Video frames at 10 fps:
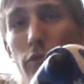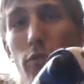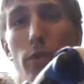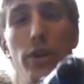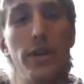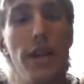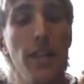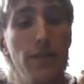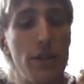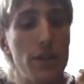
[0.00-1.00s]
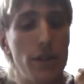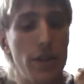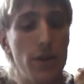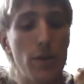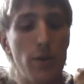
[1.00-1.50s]
for Intellivision
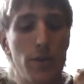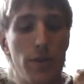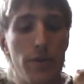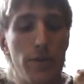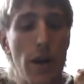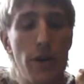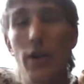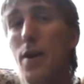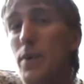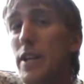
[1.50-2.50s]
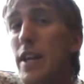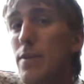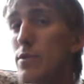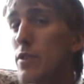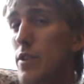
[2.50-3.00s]
though, so I don't know how many
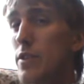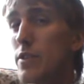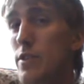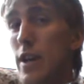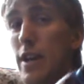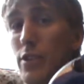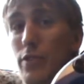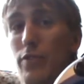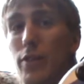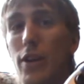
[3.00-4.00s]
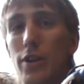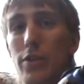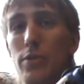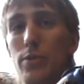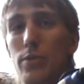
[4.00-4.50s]
games are on this. I actually forgot
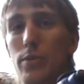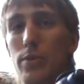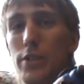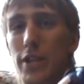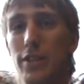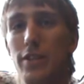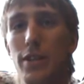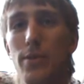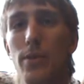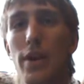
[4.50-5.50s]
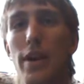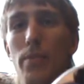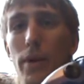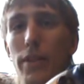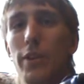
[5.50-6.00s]
to check this out,
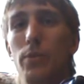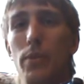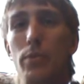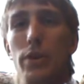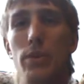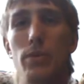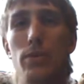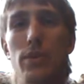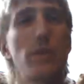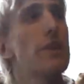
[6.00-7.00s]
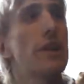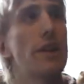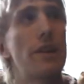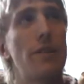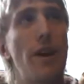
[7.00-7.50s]
but I think it'll be pretty cool because
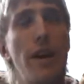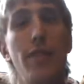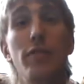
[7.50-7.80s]
I have